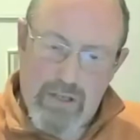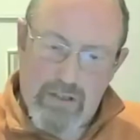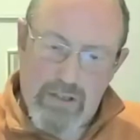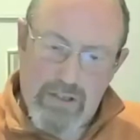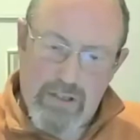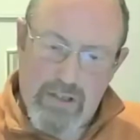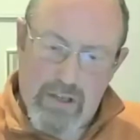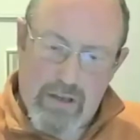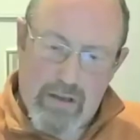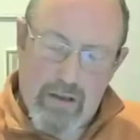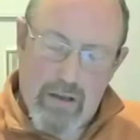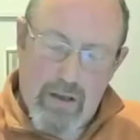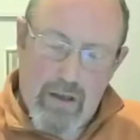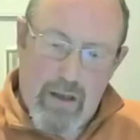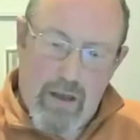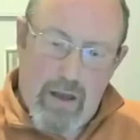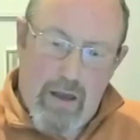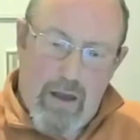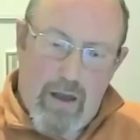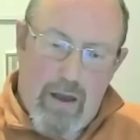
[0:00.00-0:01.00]
to see.
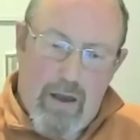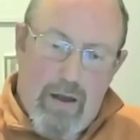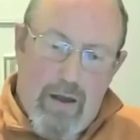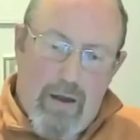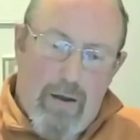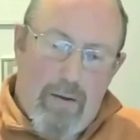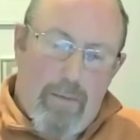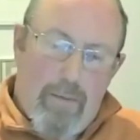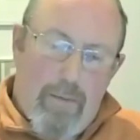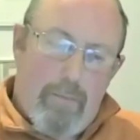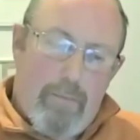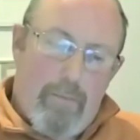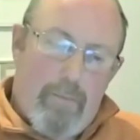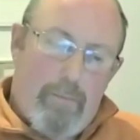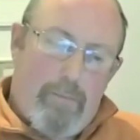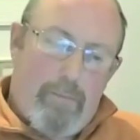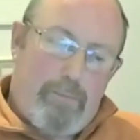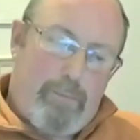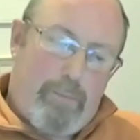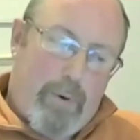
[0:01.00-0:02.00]

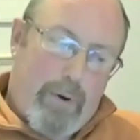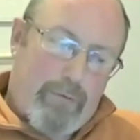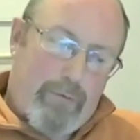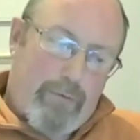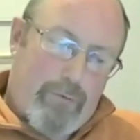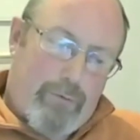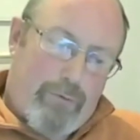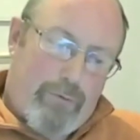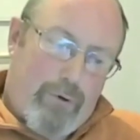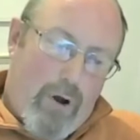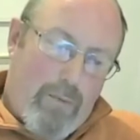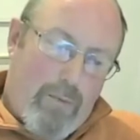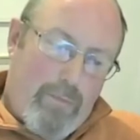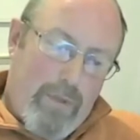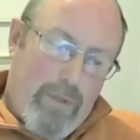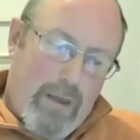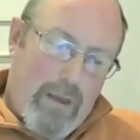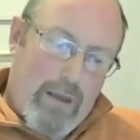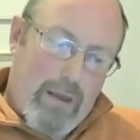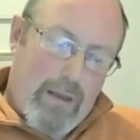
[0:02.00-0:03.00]
But from
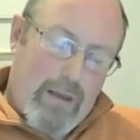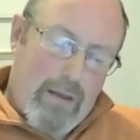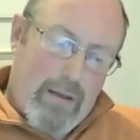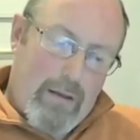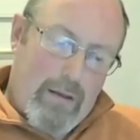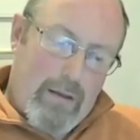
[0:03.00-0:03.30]
the